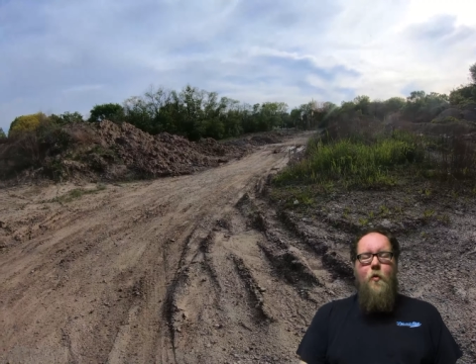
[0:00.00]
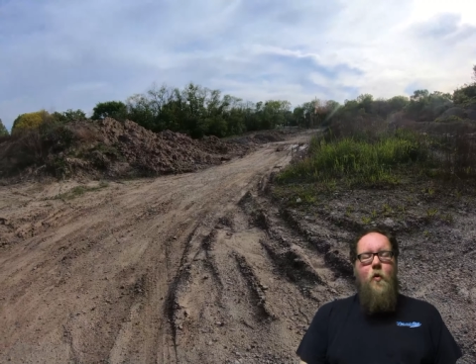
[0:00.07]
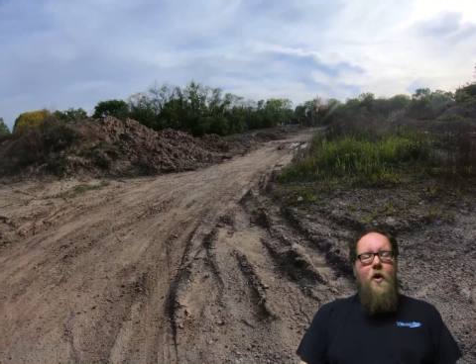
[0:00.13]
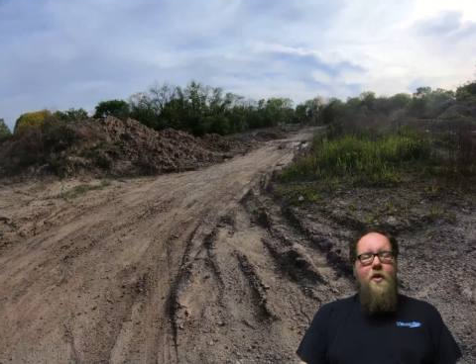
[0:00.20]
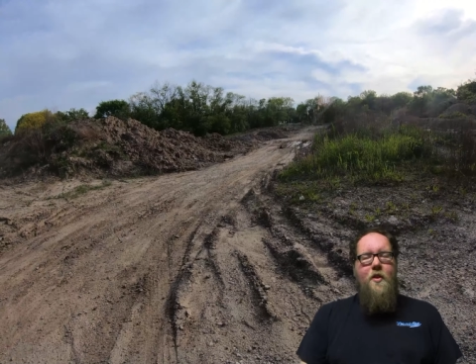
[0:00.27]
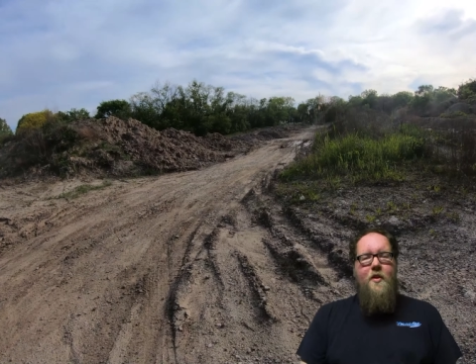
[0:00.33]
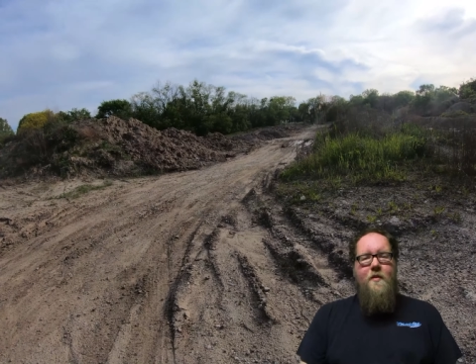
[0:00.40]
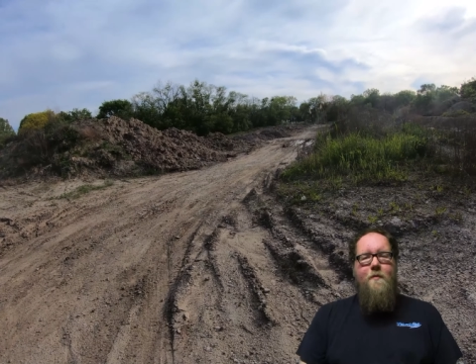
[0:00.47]

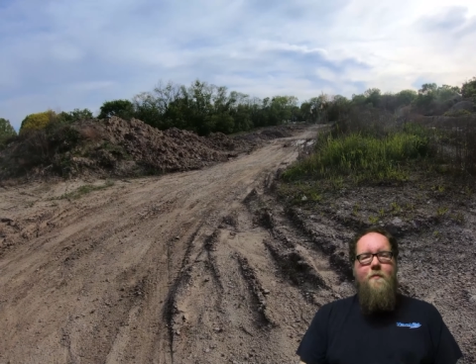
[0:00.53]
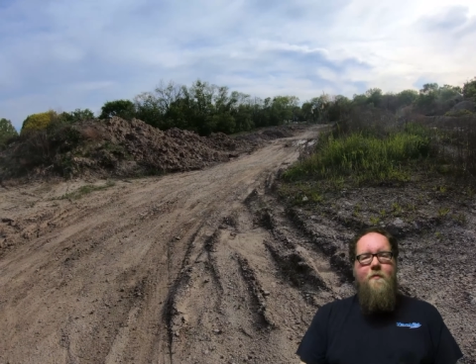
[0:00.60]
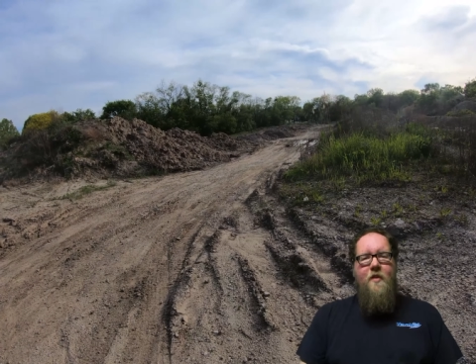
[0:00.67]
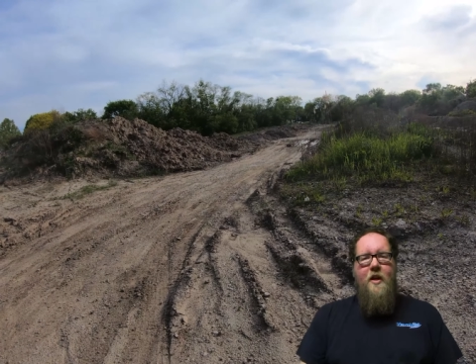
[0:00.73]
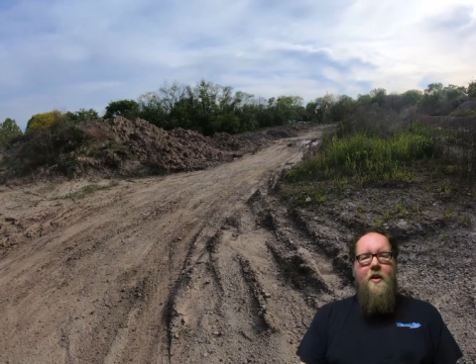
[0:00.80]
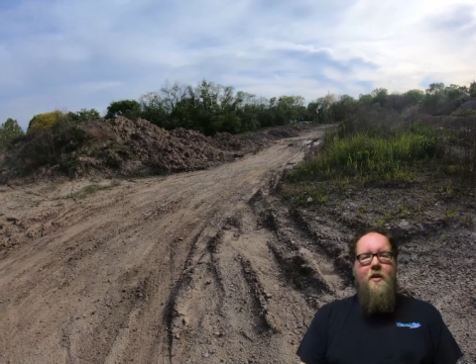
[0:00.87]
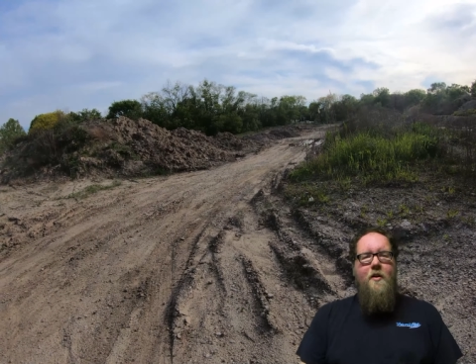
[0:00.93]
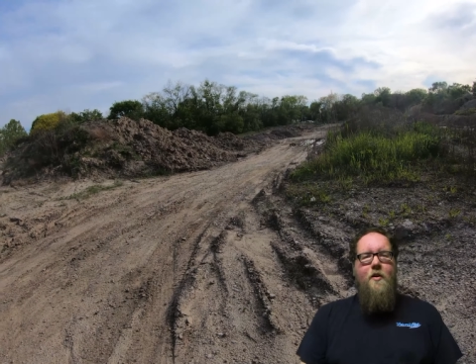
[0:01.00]
what this
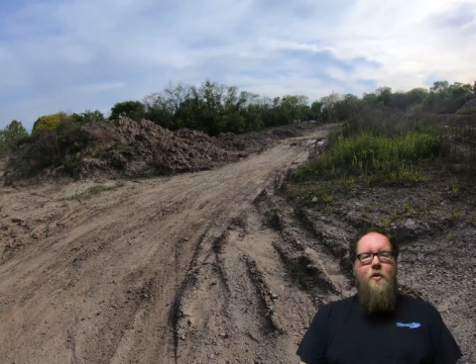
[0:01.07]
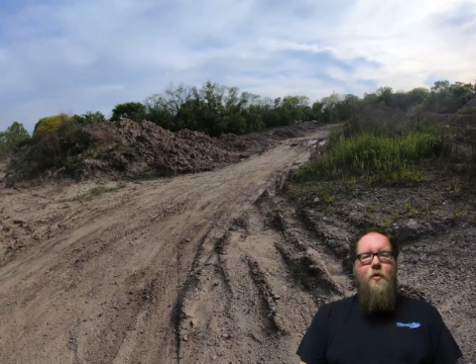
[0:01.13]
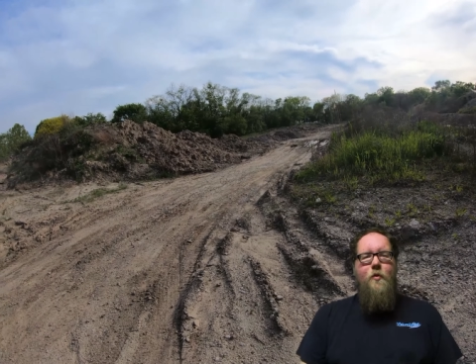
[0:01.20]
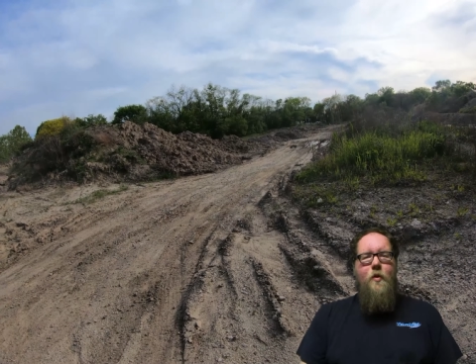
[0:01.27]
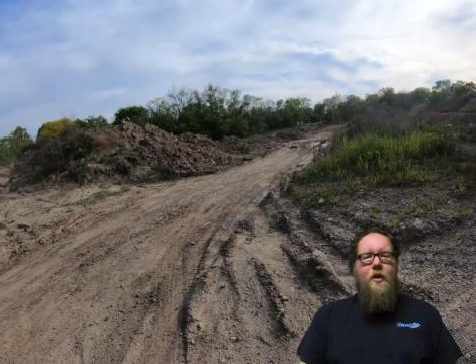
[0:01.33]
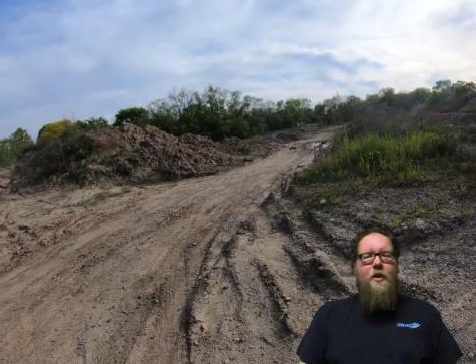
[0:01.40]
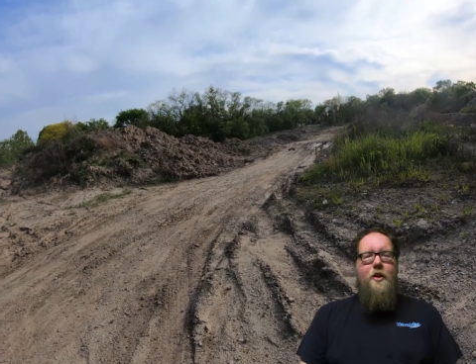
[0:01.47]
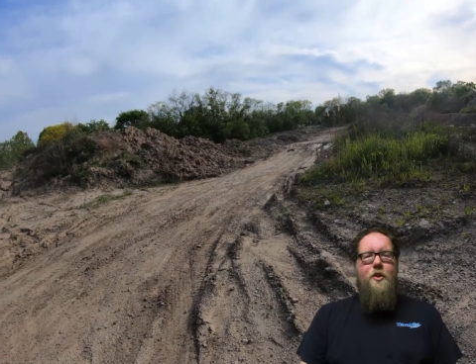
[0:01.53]
vehicle
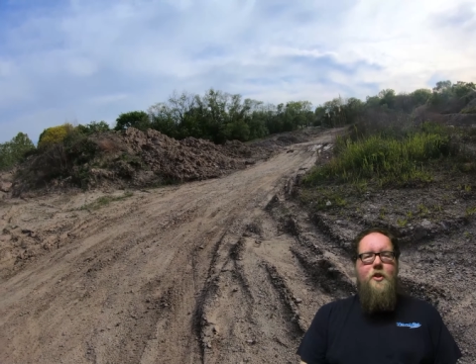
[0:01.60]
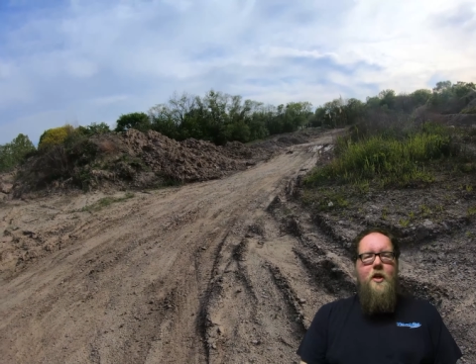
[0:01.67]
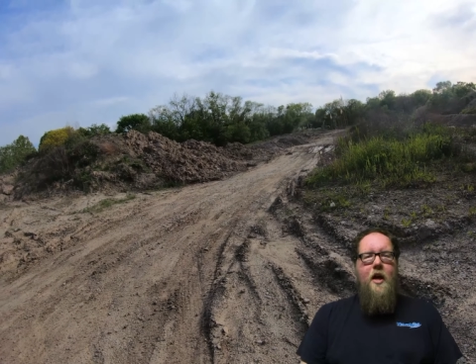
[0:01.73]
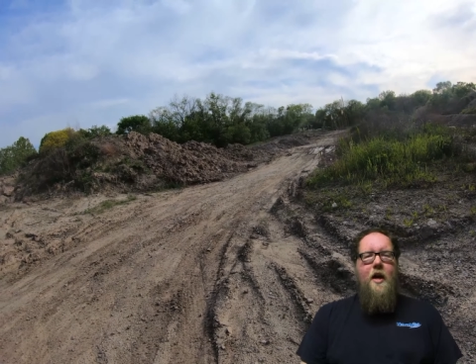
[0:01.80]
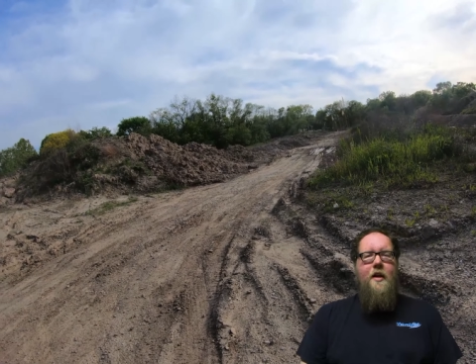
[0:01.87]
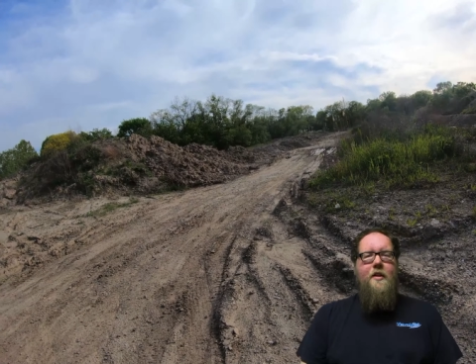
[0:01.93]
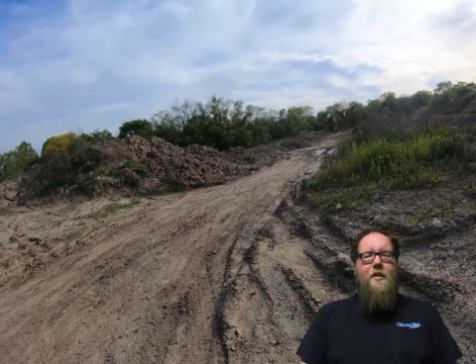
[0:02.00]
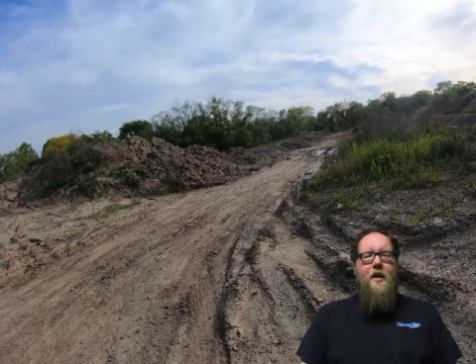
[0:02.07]
really
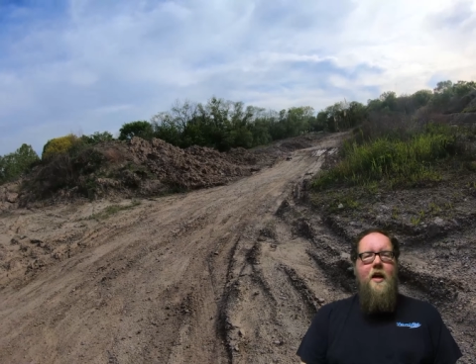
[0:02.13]
shines